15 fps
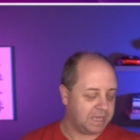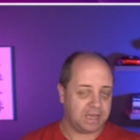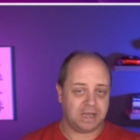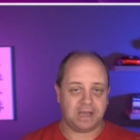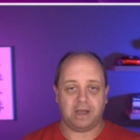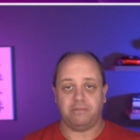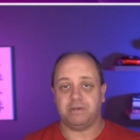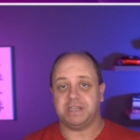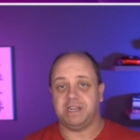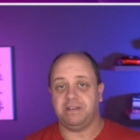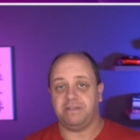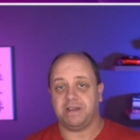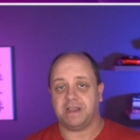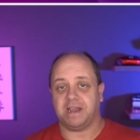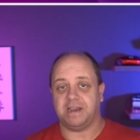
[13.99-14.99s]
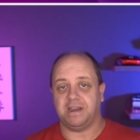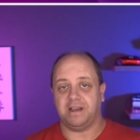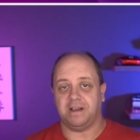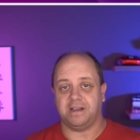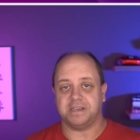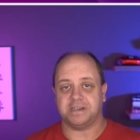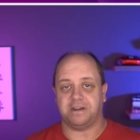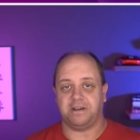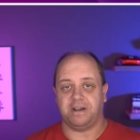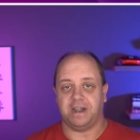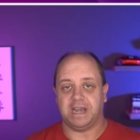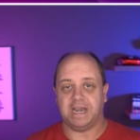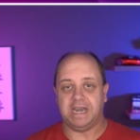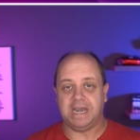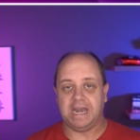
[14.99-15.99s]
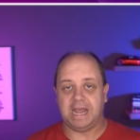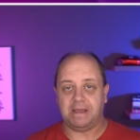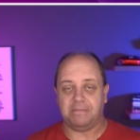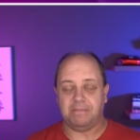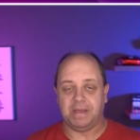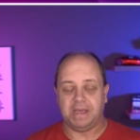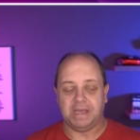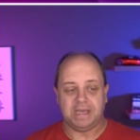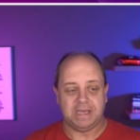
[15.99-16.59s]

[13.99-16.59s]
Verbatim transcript: Uh, I will see if I can answer them.